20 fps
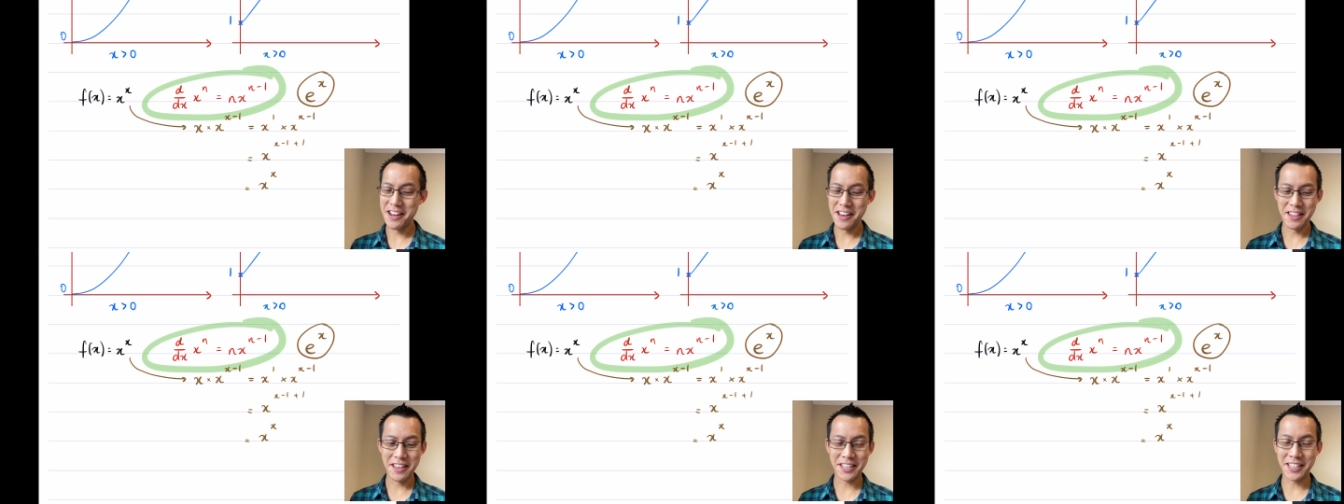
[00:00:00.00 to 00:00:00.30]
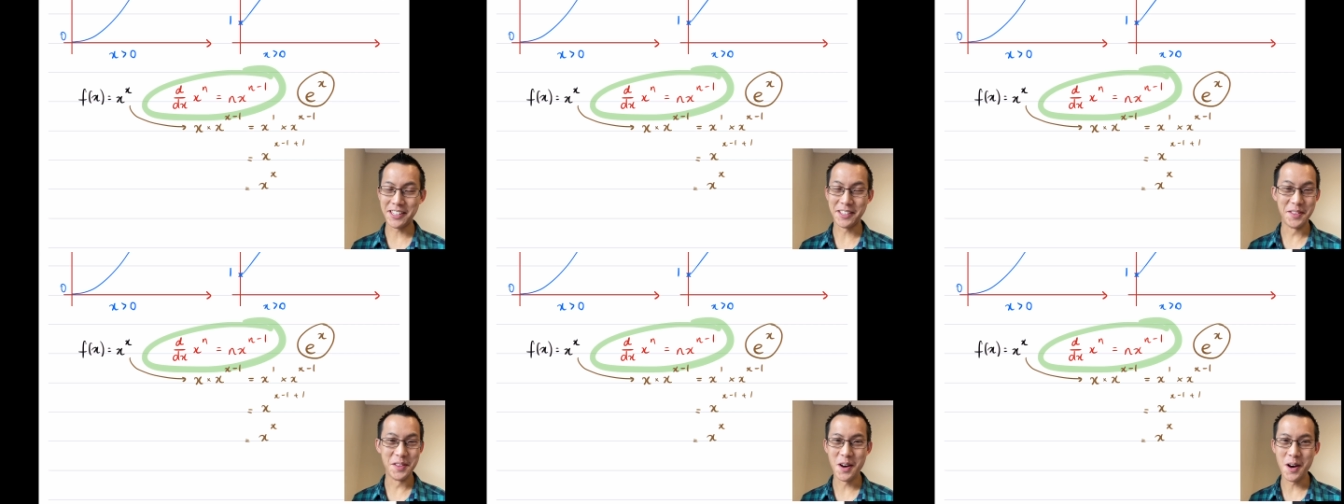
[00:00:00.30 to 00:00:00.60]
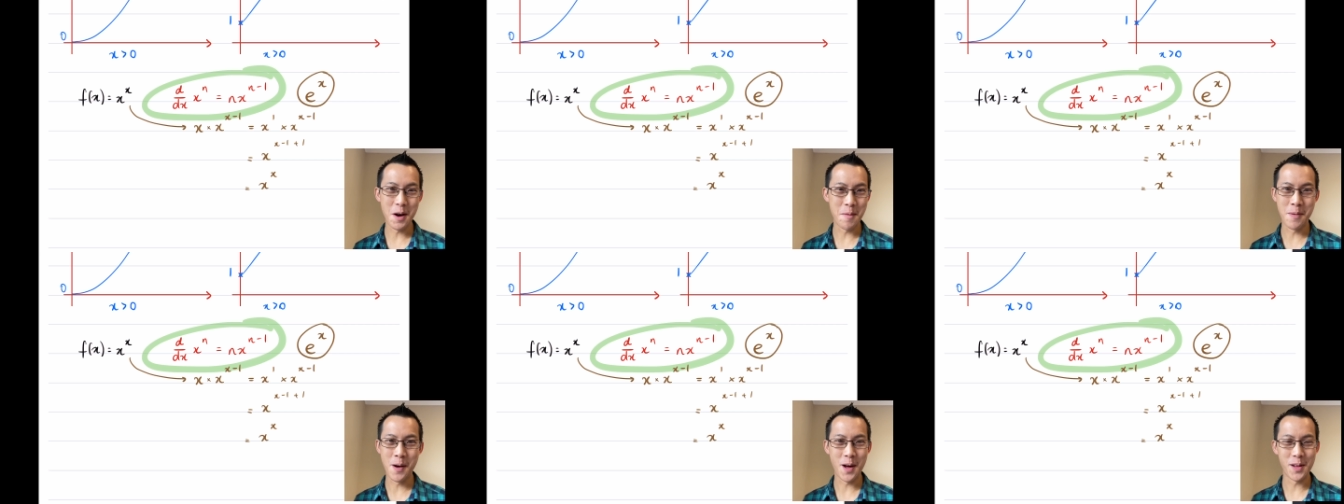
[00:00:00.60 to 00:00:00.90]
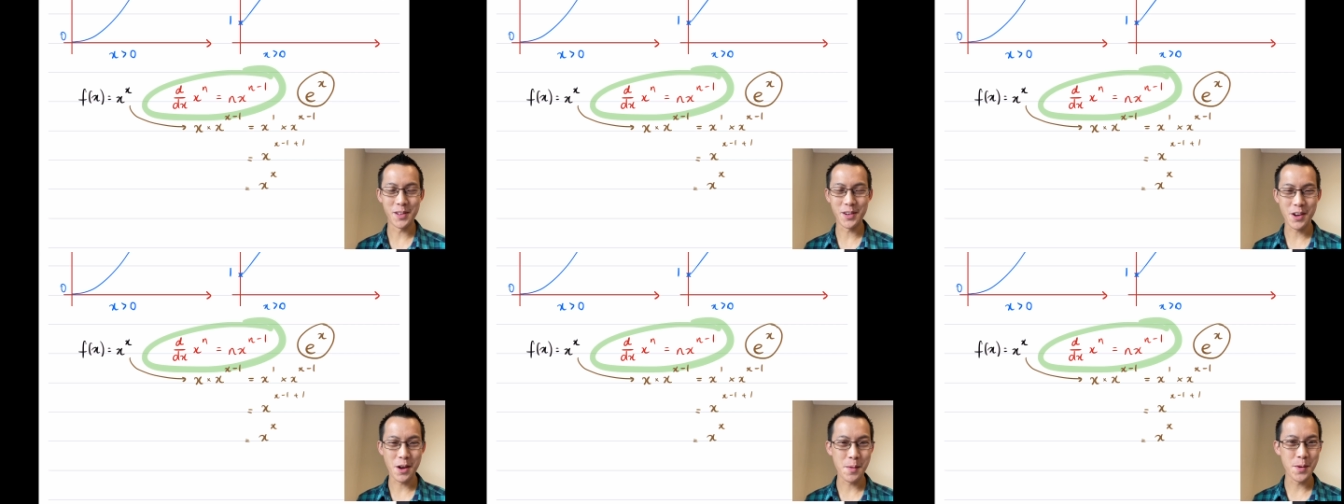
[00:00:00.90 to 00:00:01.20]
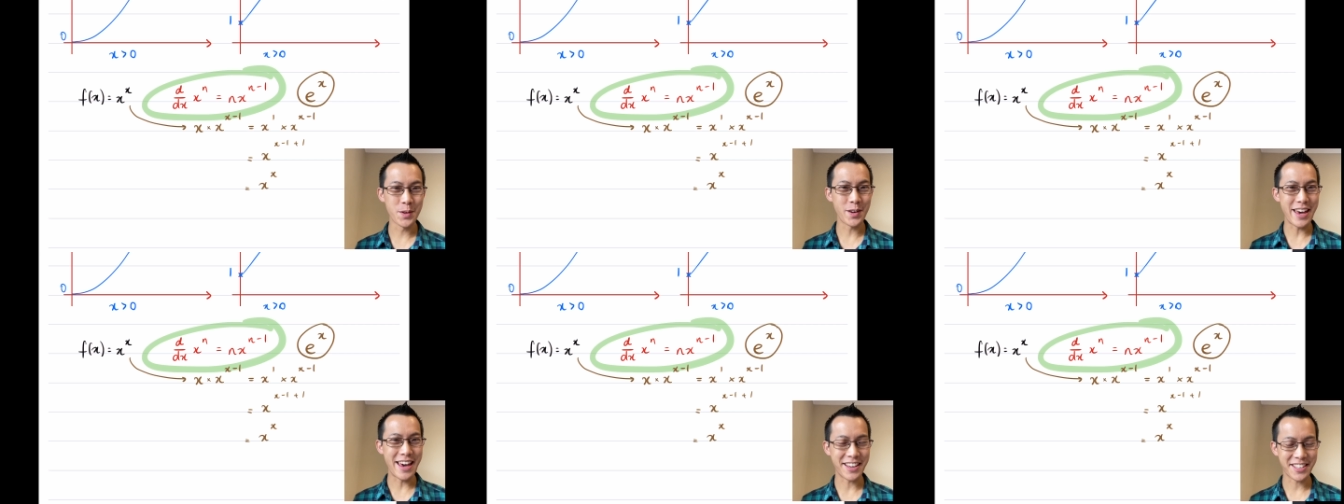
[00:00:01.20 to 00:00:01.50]
This is not a
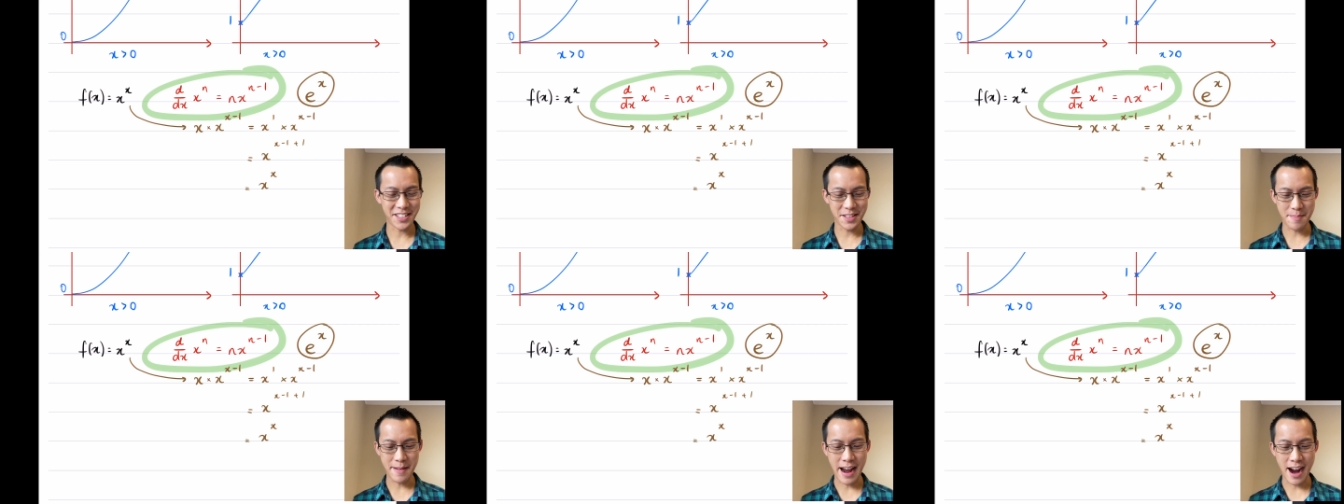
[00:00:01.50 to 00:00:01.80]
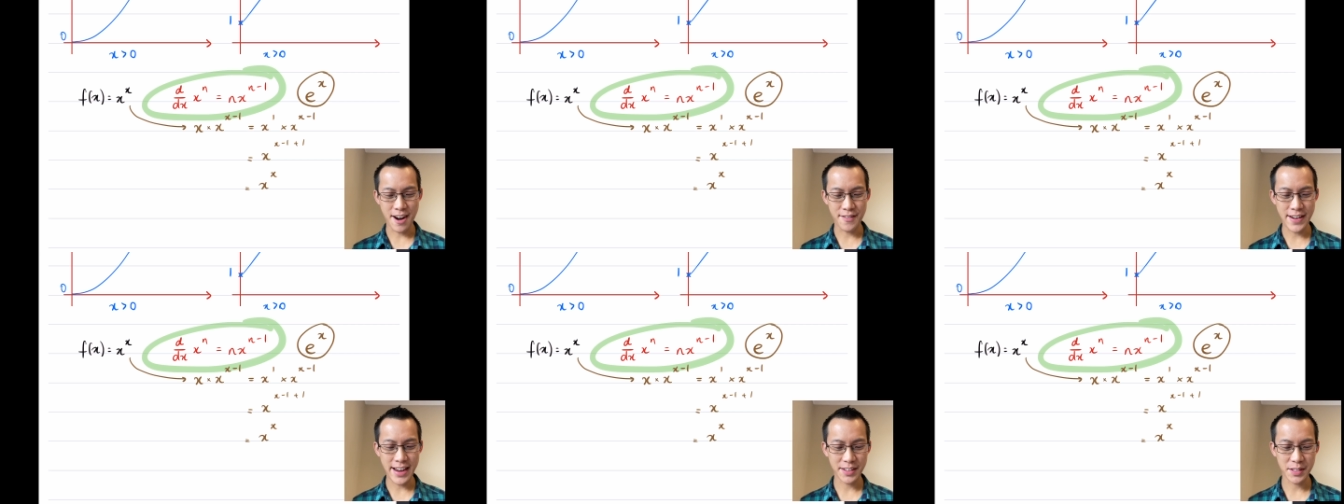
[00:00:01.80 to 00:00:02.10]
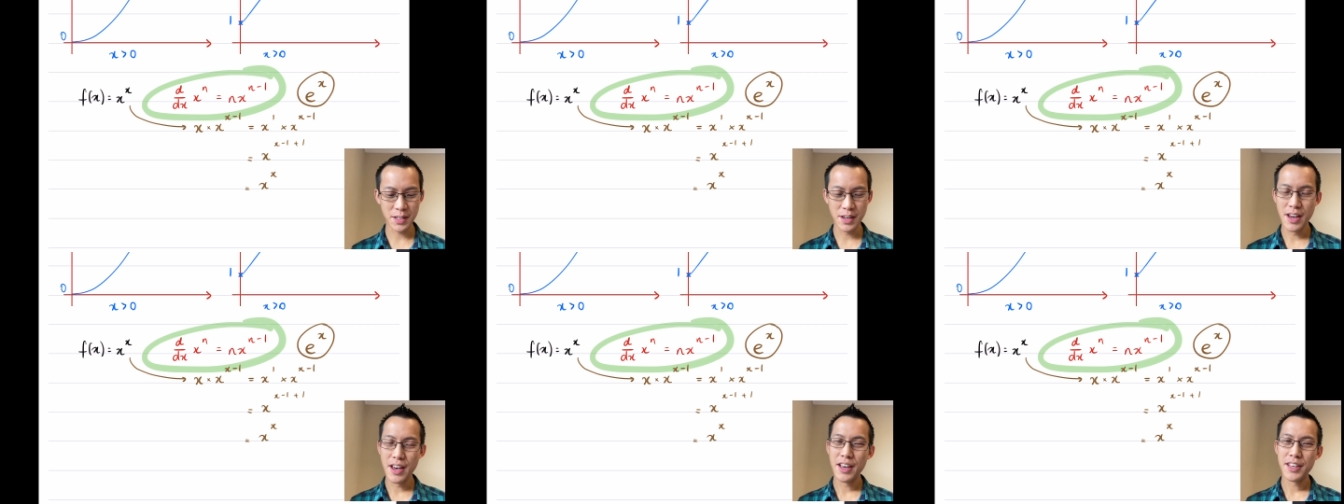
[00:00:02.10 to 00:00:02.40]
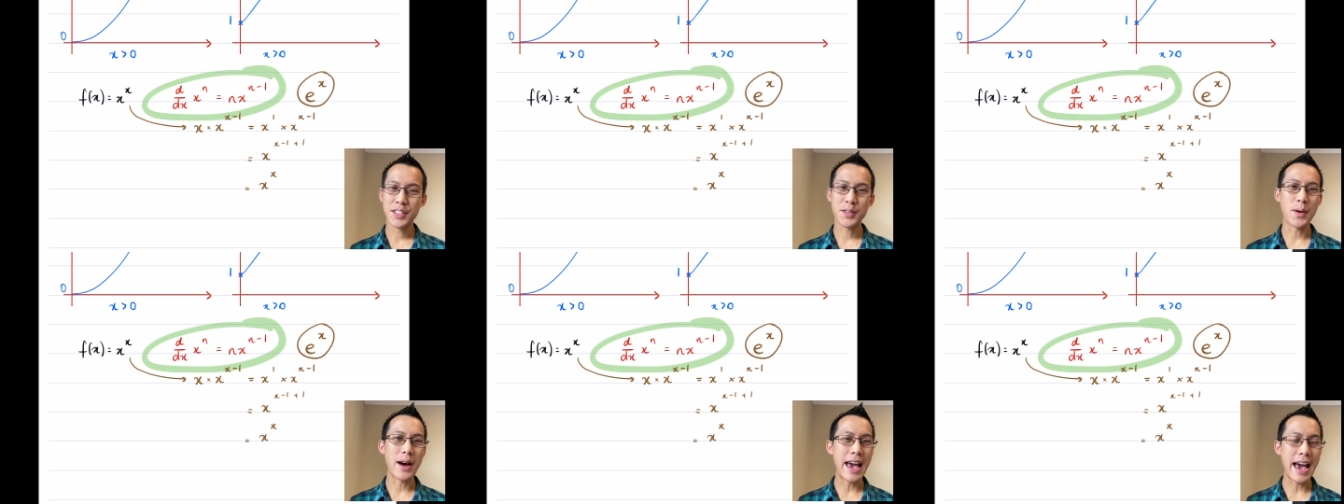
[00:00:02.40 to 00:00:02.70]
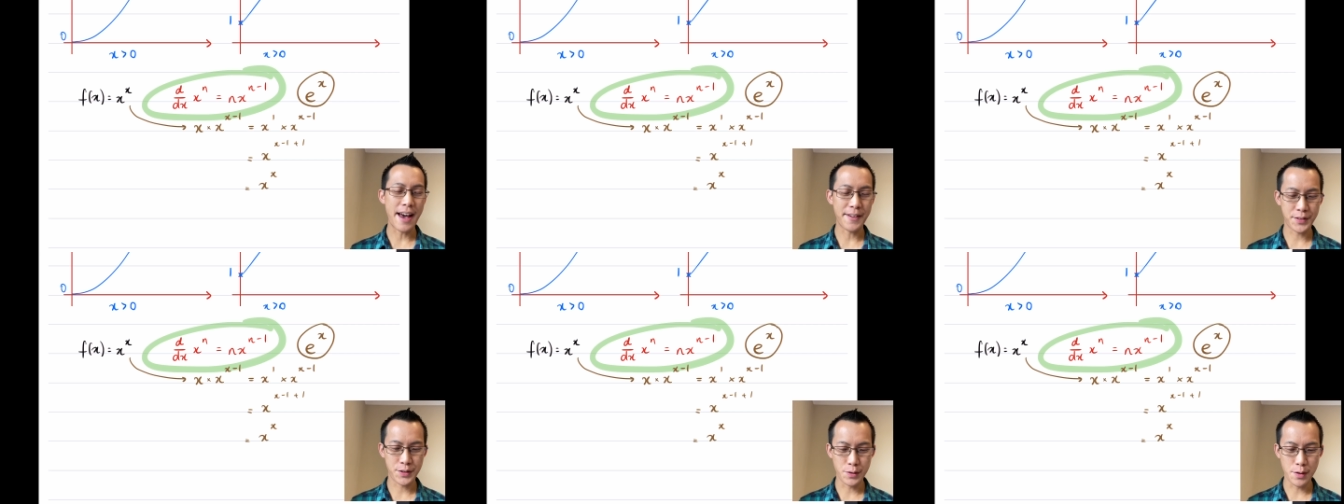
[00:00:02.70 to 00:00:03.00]
polynomial, x to the power of x, so I
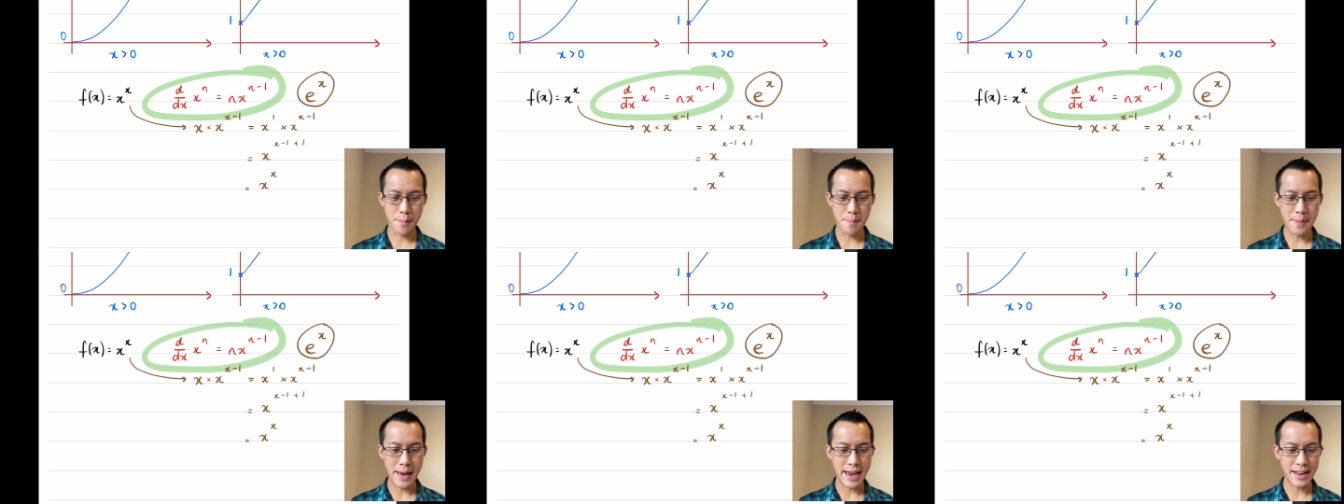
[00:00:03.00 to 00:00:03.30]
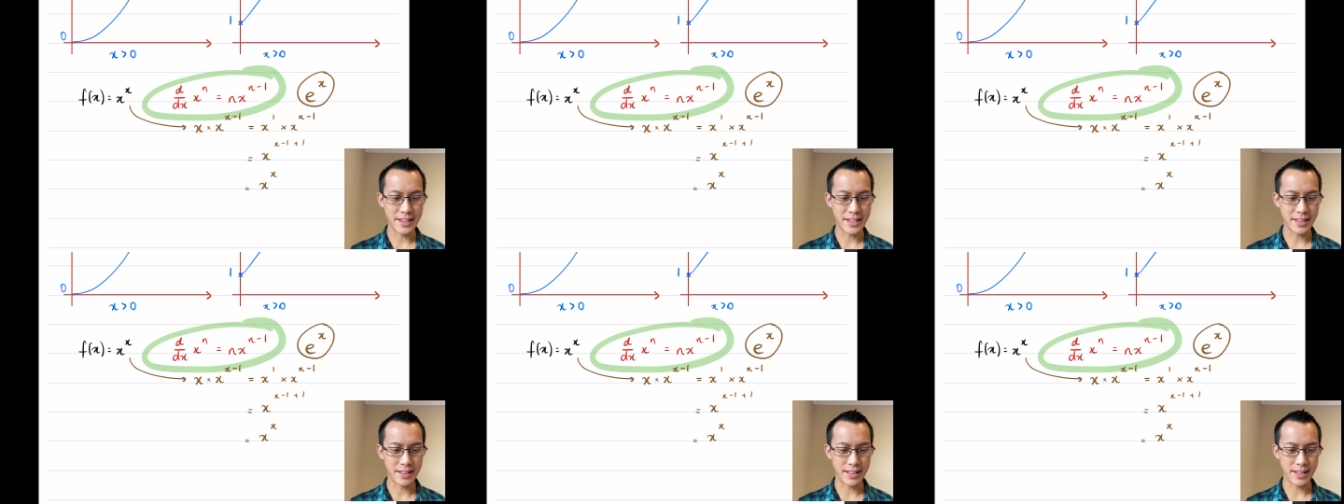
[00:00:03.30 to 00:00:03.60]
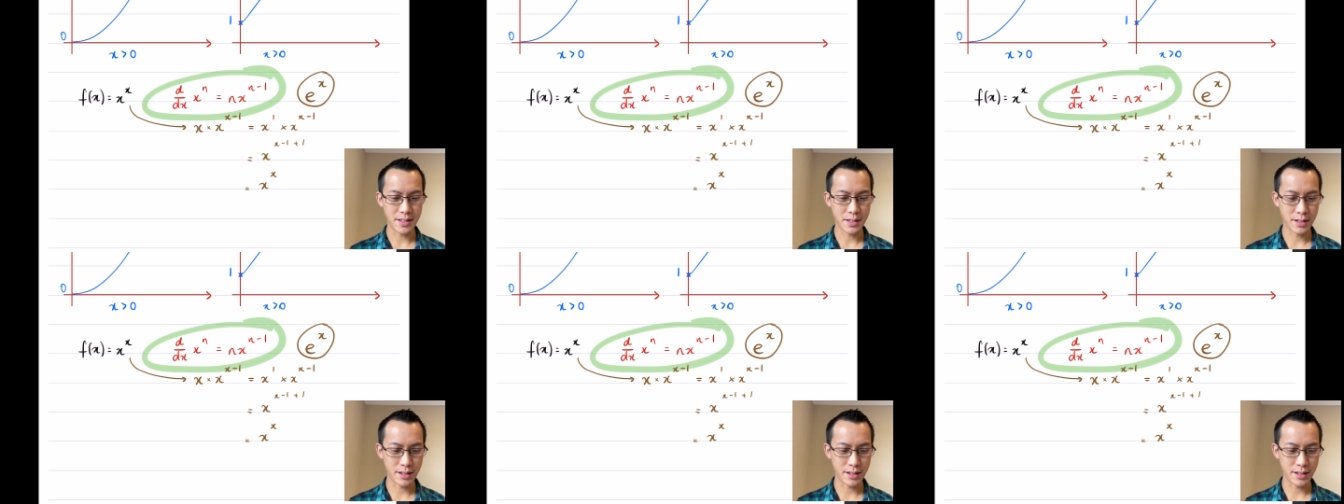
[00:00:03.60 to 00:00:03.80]
have to abandon this.